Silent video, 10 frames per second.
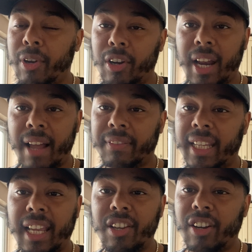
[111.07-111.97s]
You're gonna have to
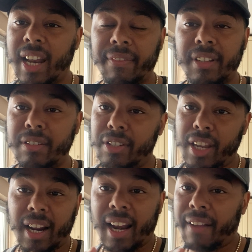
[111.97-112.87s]
get you're gonna have to
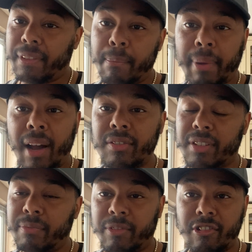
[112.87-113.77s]
you're gonna have to bounce
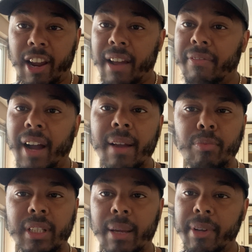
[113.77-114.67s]
and create a vibe
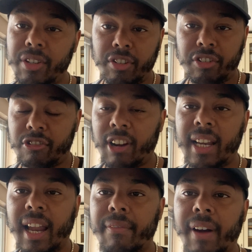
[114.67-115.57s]
with them, and you can
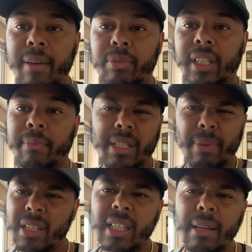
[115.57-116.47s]
create that vibe with them,
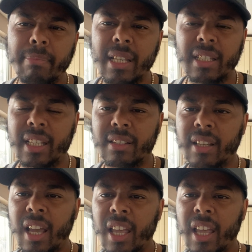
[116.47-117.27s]
especially in business.